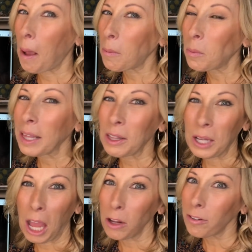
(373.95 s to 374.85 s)
probably
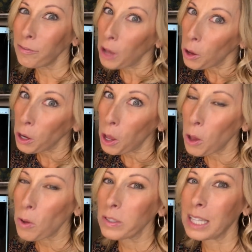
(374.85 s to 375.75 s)
look at your
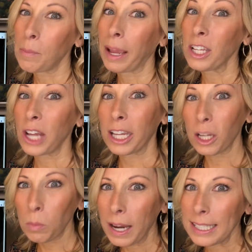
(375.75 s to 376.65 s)
photos, they might check
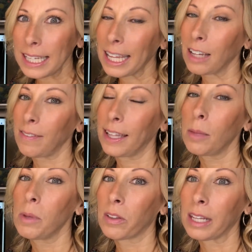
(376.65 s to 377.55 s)
your pricing and
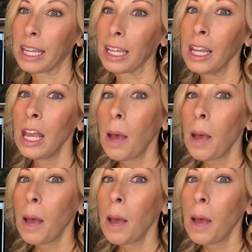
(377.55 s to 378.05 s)
availability,